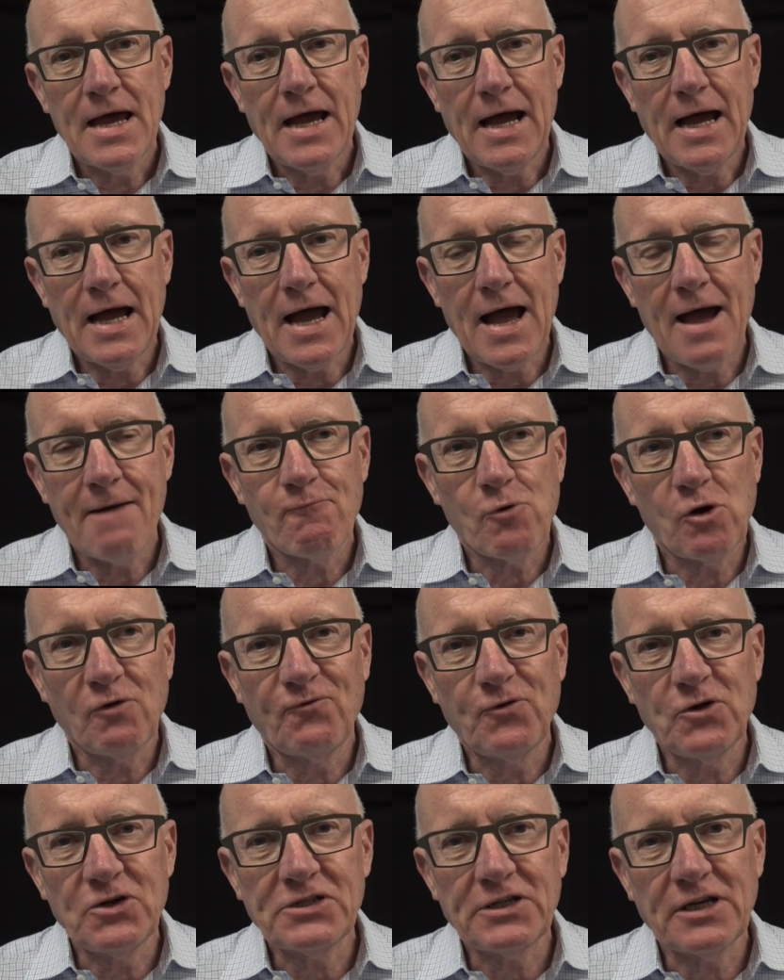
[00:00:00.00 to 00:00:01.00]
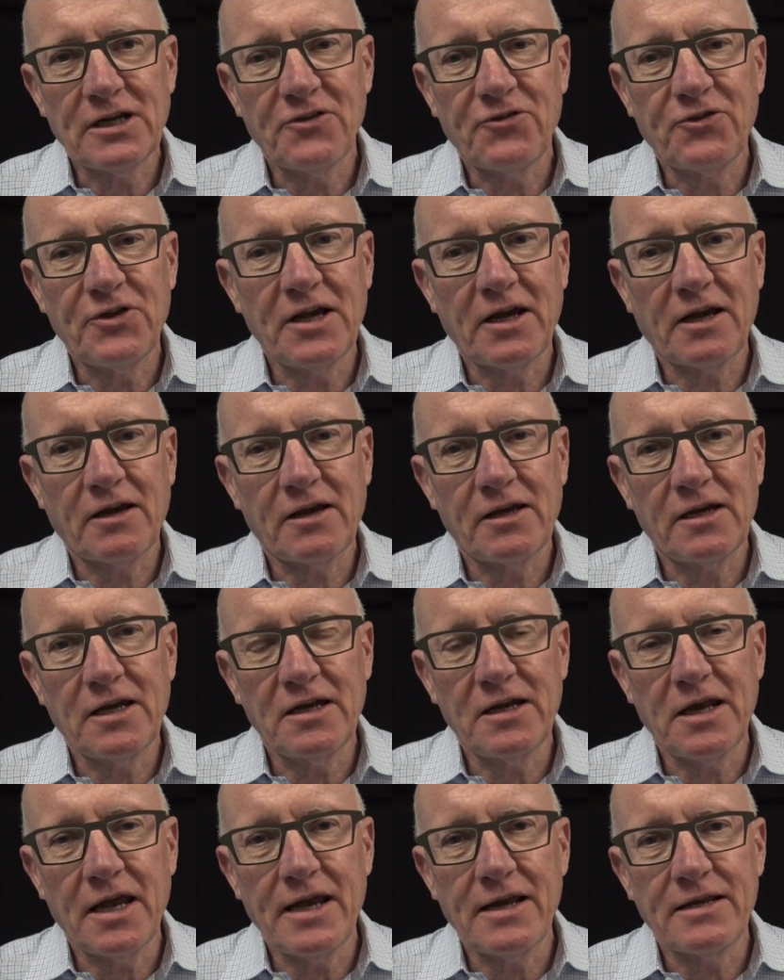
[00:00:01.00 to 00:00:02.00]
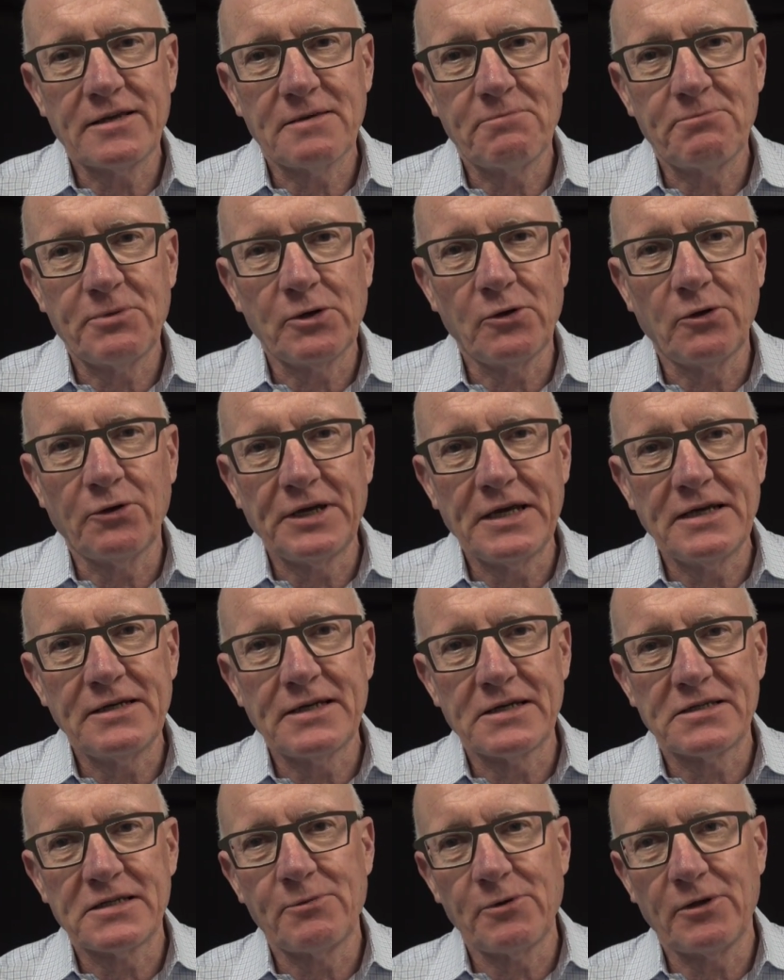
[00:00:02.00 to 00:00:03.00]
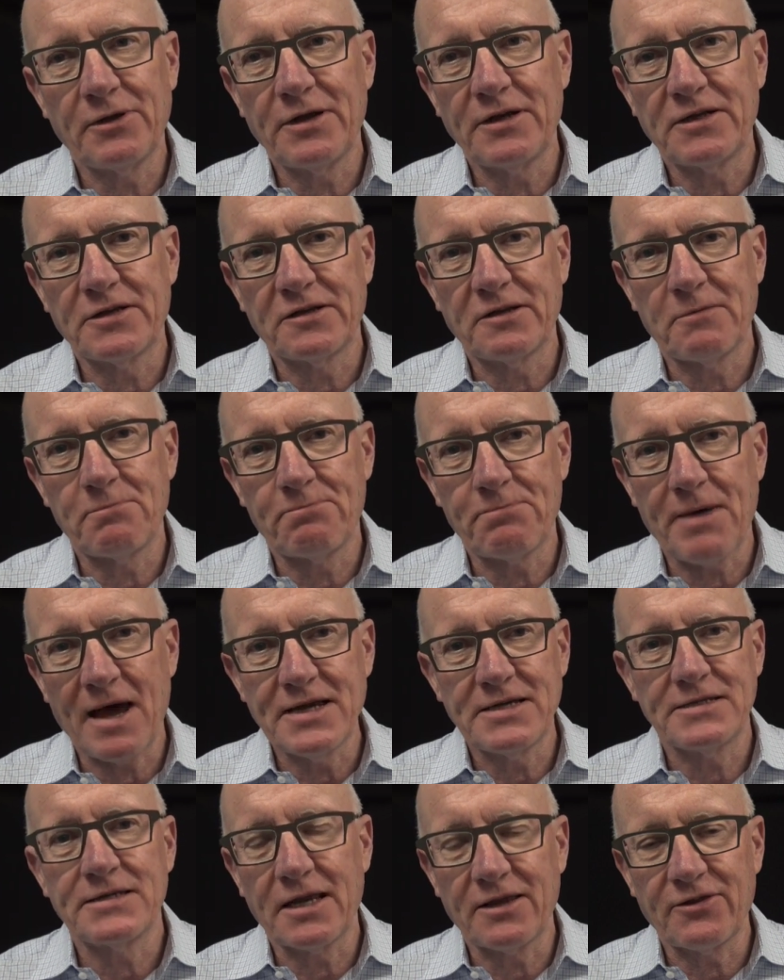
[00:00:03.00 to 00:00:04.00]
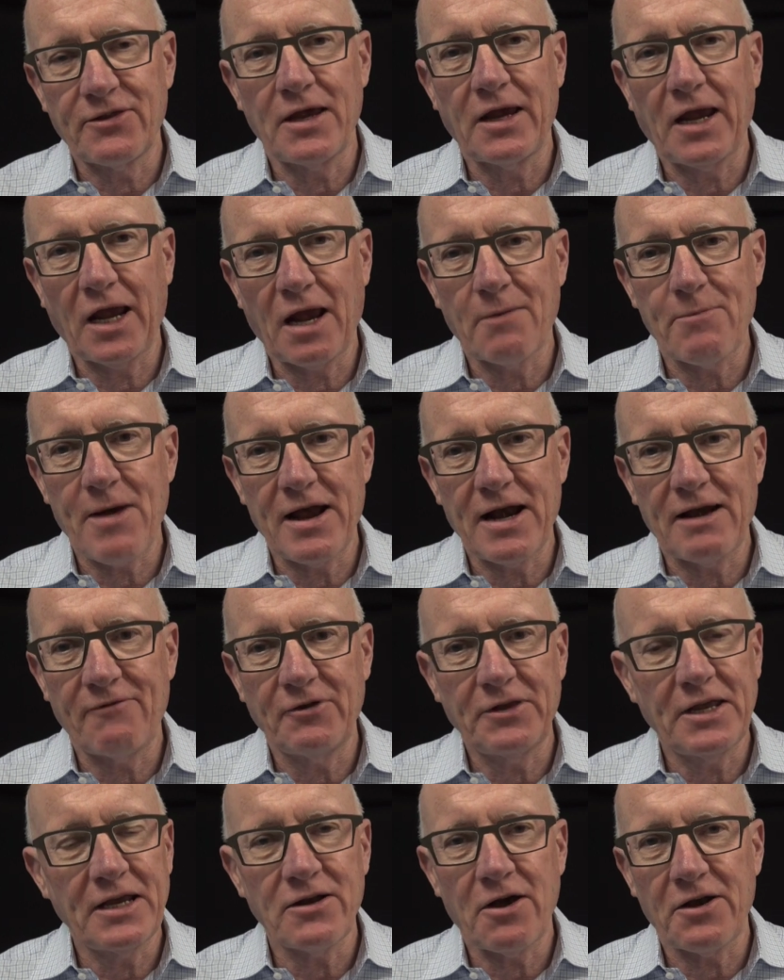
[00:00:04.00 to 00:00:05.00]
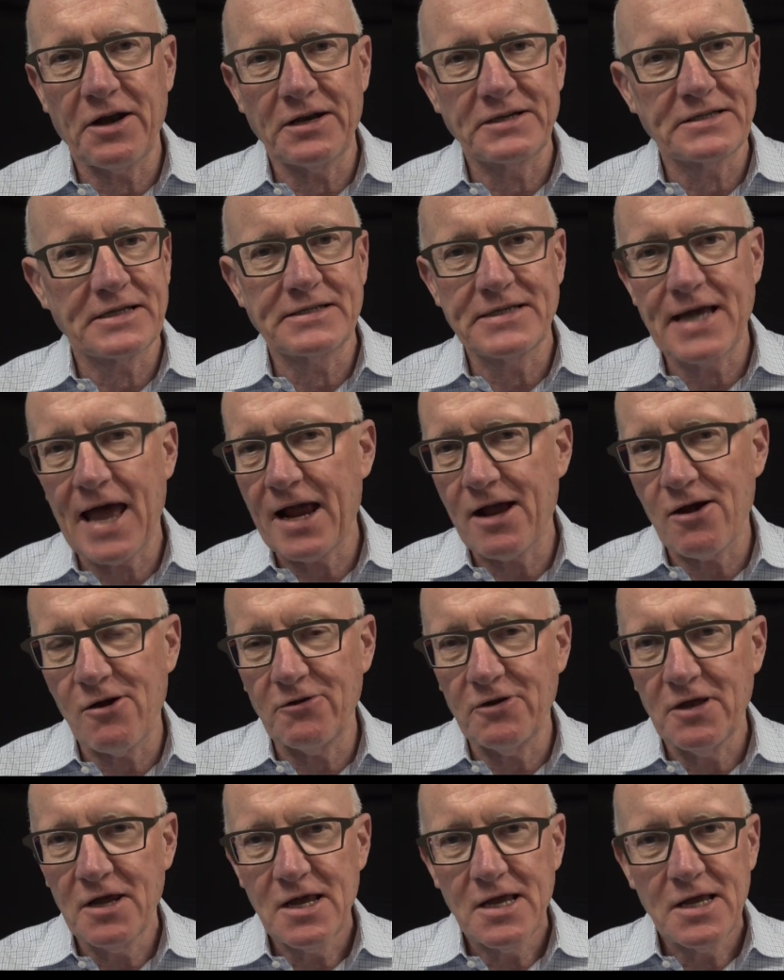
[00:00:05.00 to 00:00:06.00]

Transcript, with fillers: uh, well, firstly, I think you need to build in disability to the basic thinking about everything on its attack on.